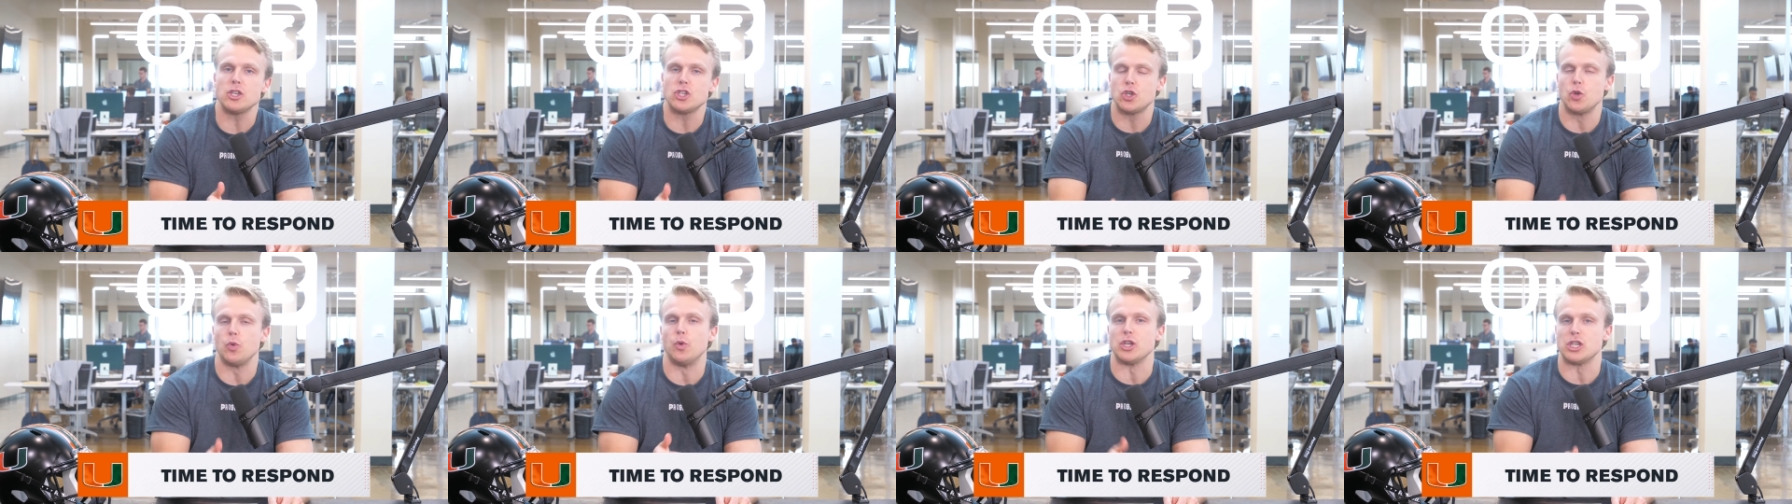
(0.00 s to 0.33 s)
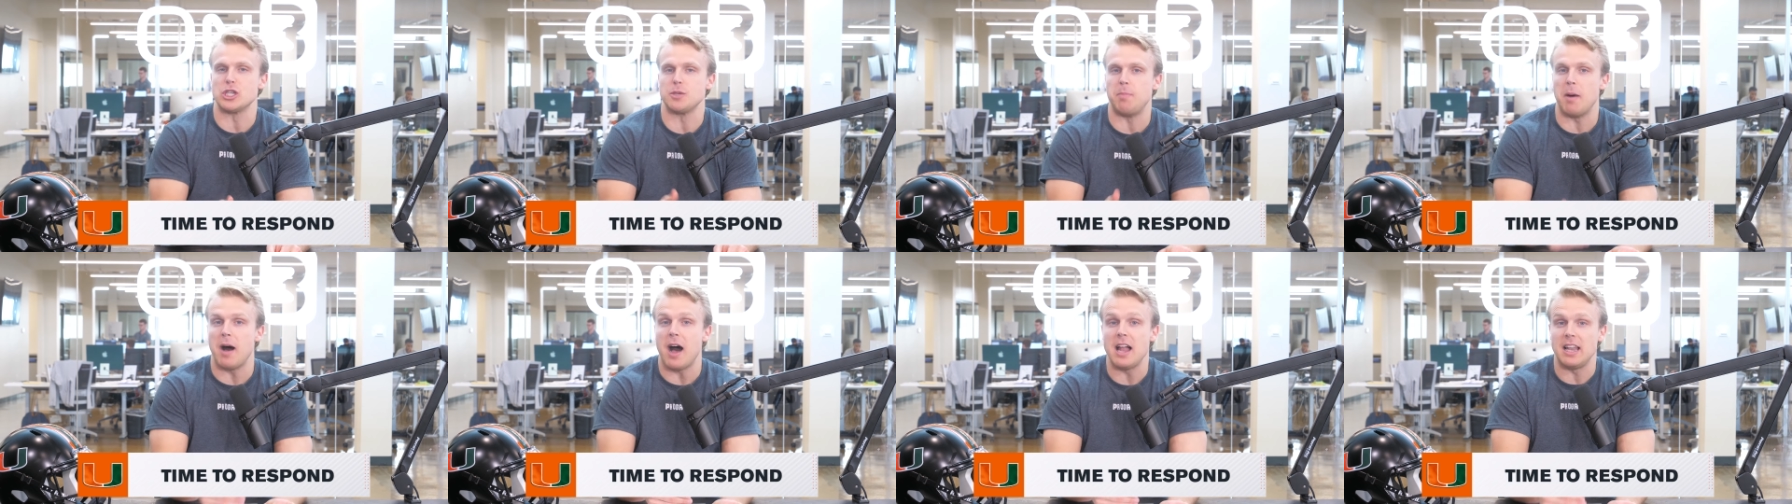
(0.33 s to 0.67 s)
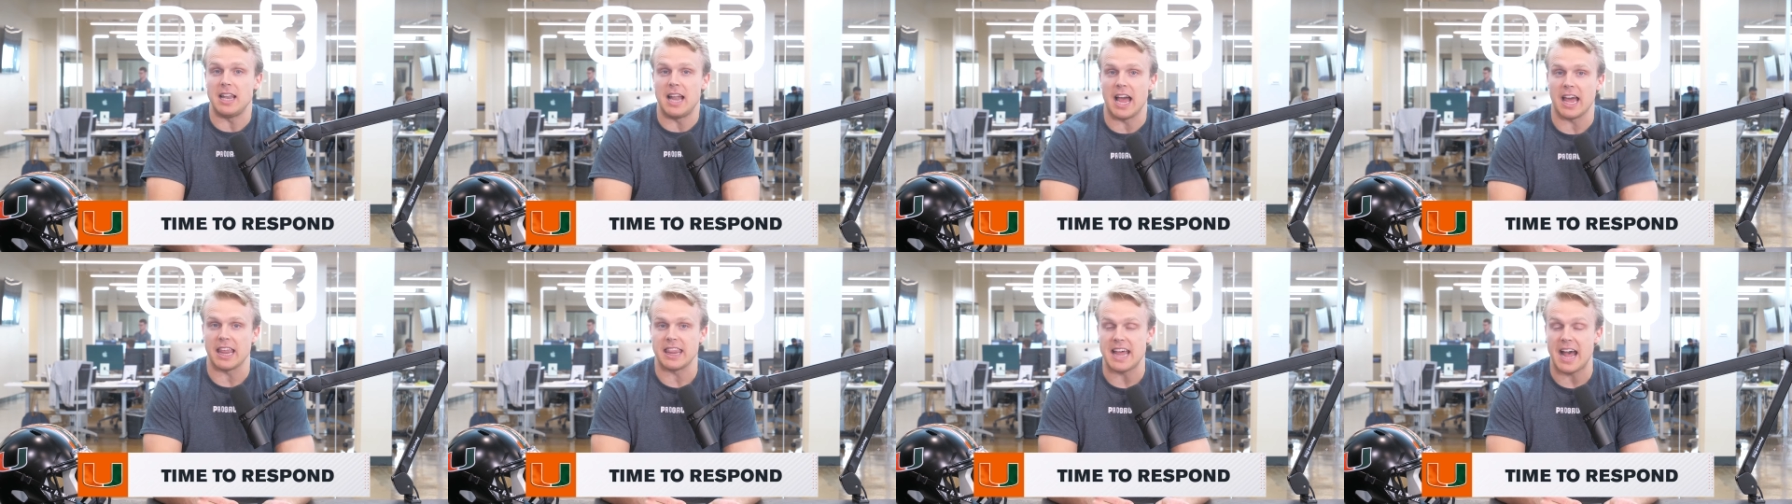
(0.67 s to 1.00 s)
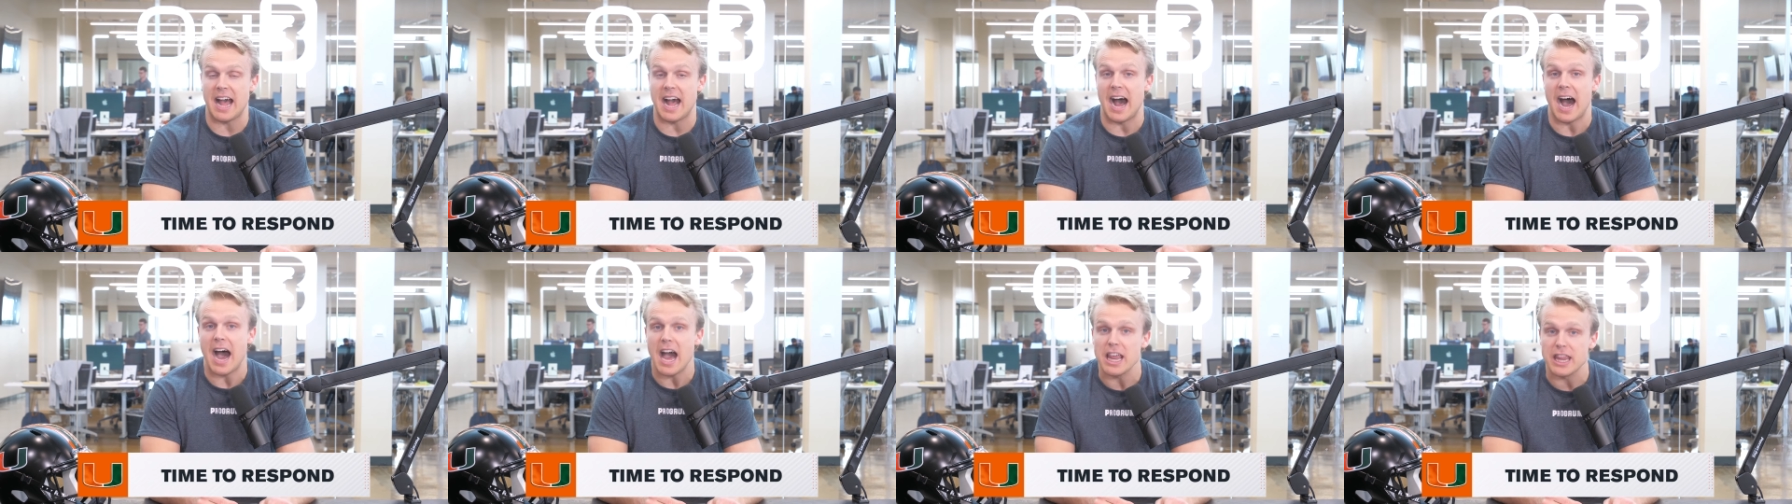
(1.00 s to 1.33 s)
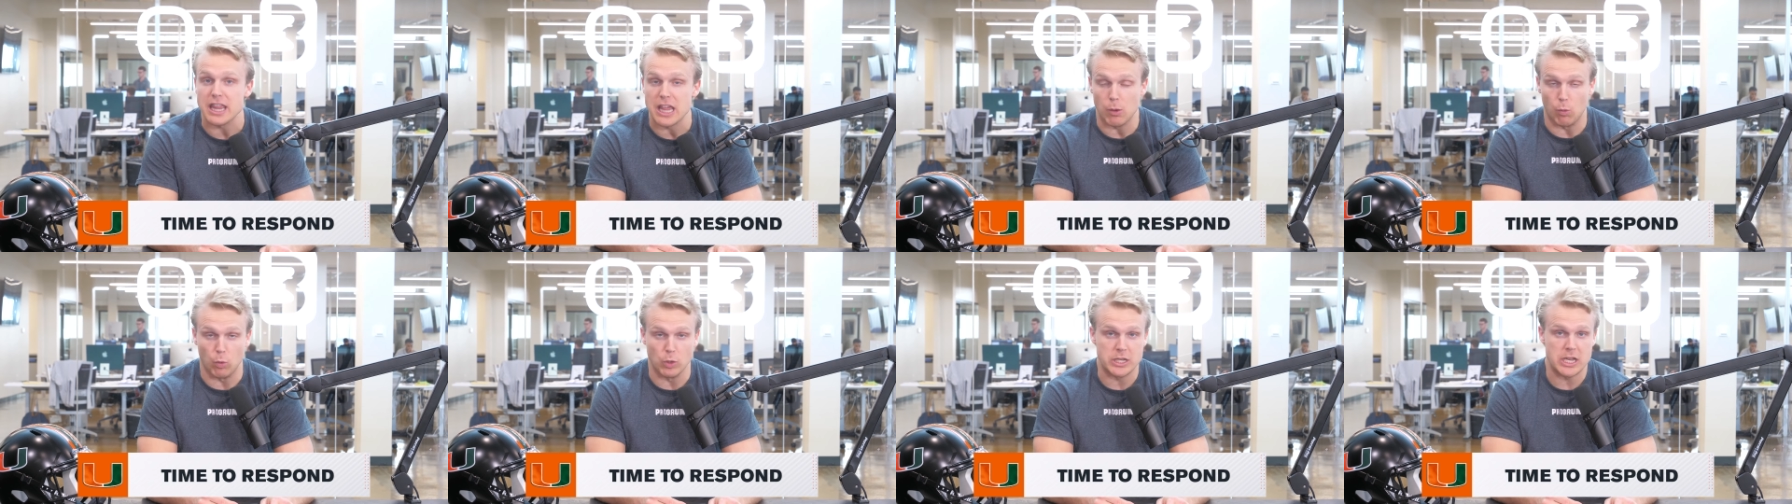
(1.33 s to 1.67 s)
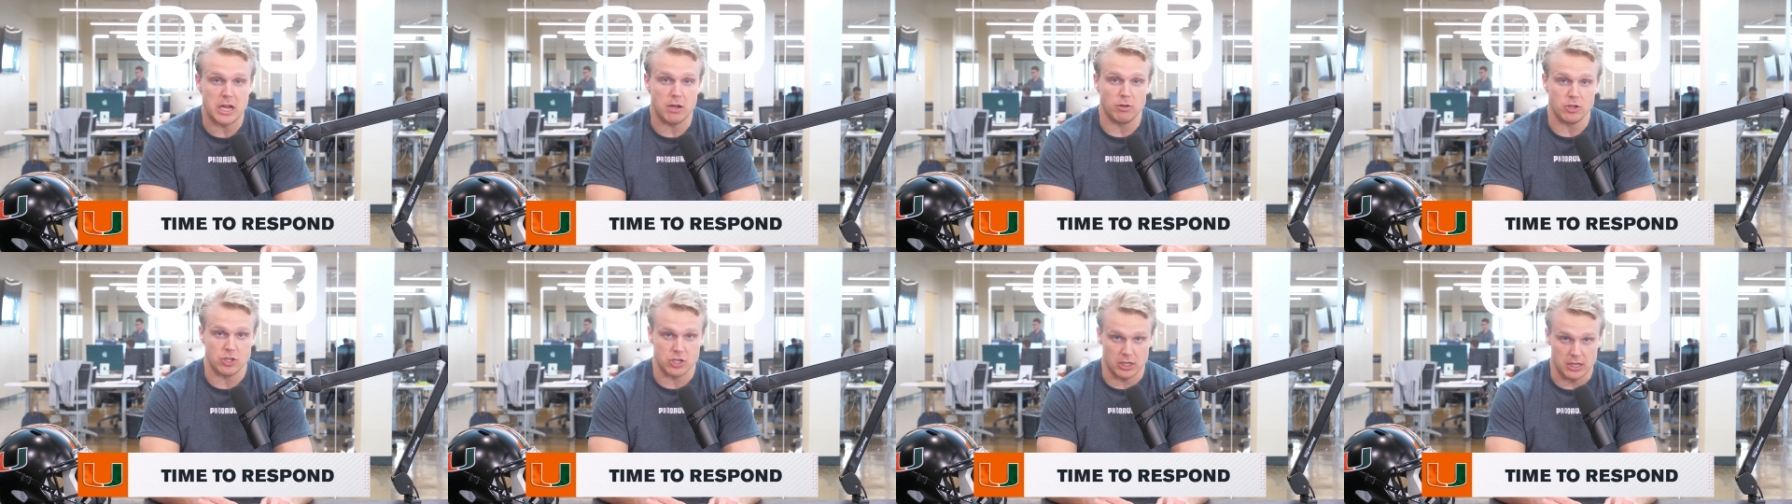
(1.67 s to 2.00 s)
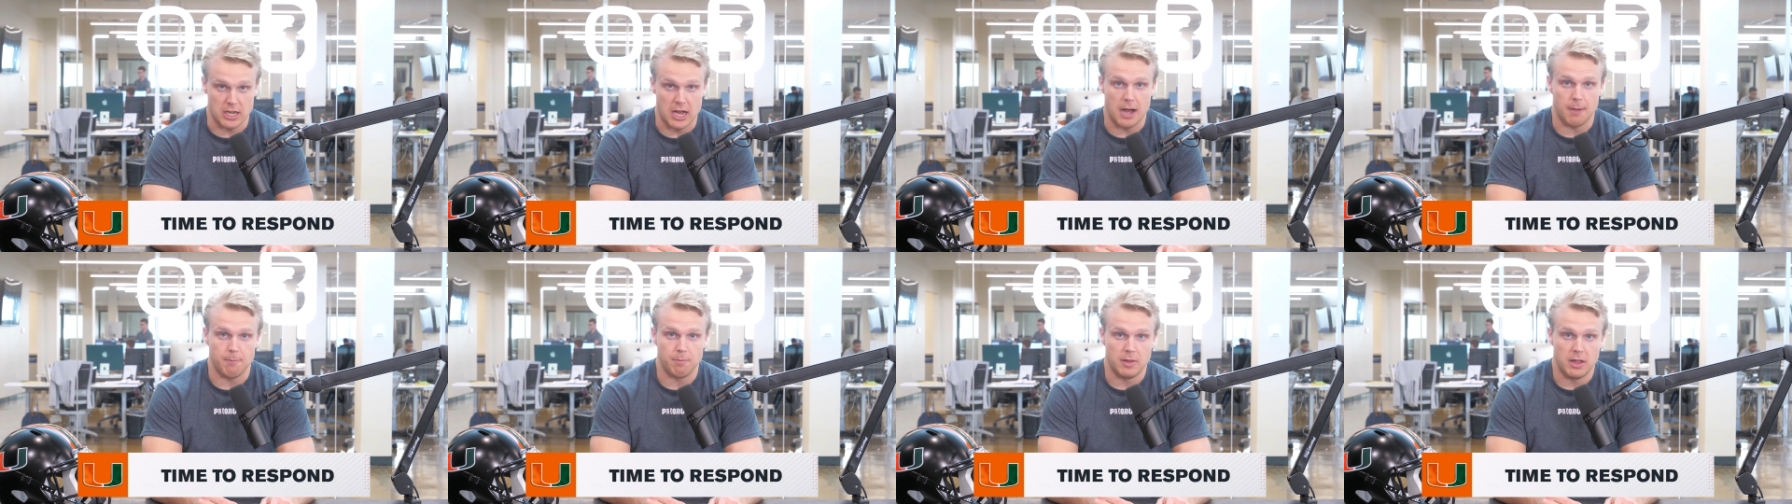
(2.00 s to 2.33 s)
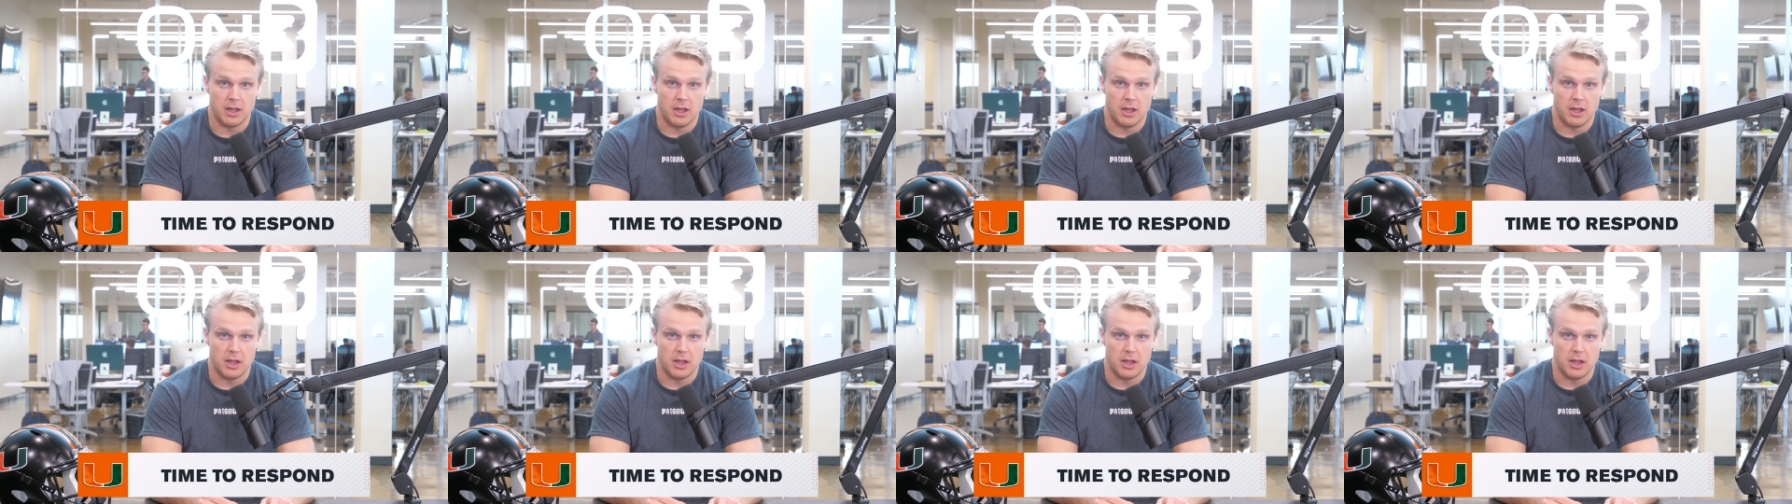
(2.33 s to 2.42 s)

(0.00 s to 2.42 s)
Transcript: to a spot like that, I think, will tell us a lot.